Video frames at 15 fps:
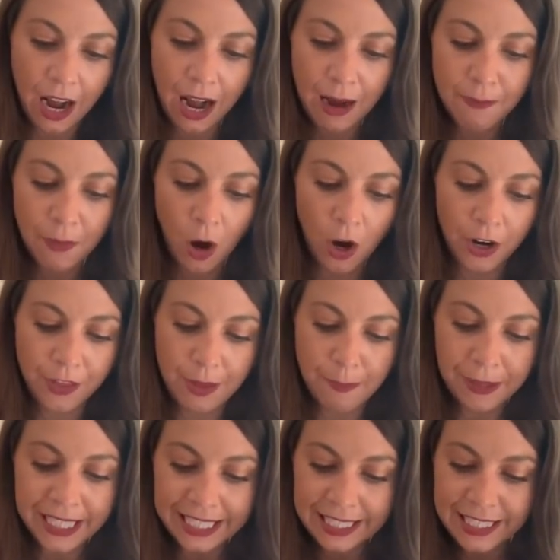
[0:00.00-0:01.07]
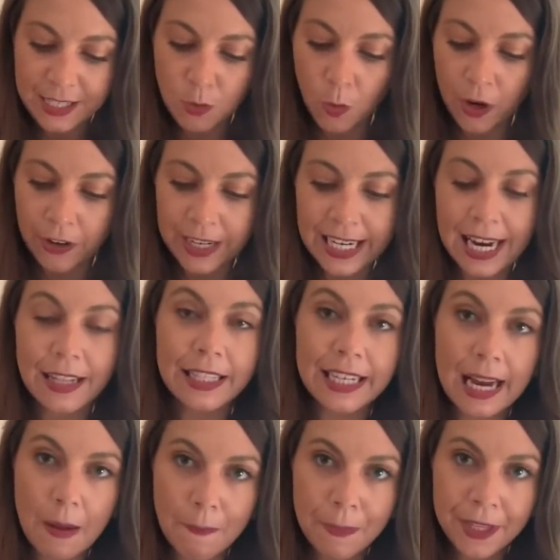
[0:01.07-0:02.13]
are the Peace, Worry, and
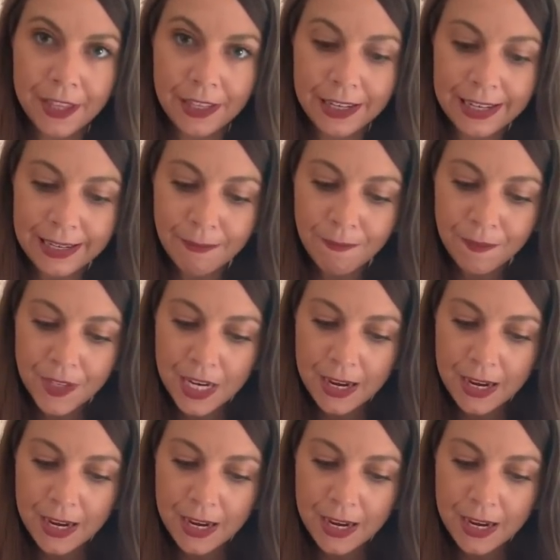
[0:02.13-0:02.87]
the Empathy.